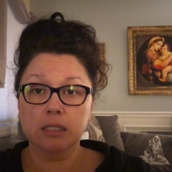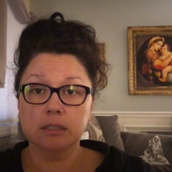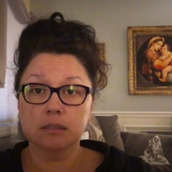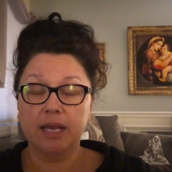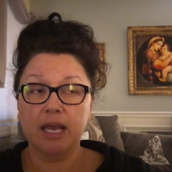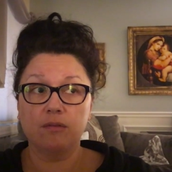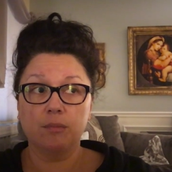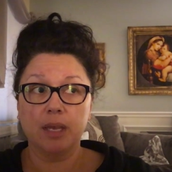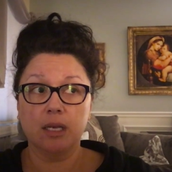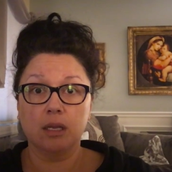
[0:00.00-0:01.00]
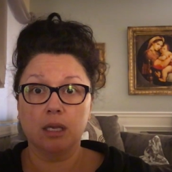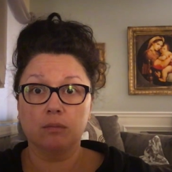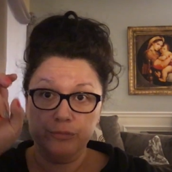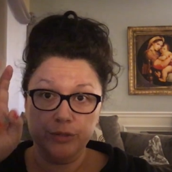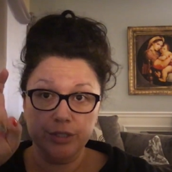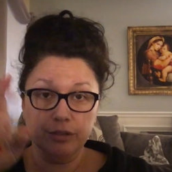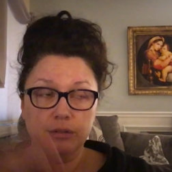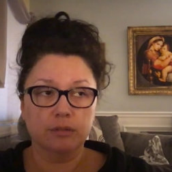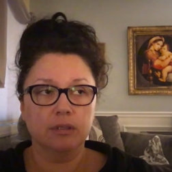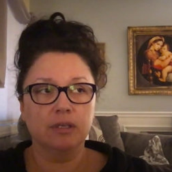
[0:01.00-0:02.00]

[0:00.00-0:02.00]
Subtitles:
and I haven't made a real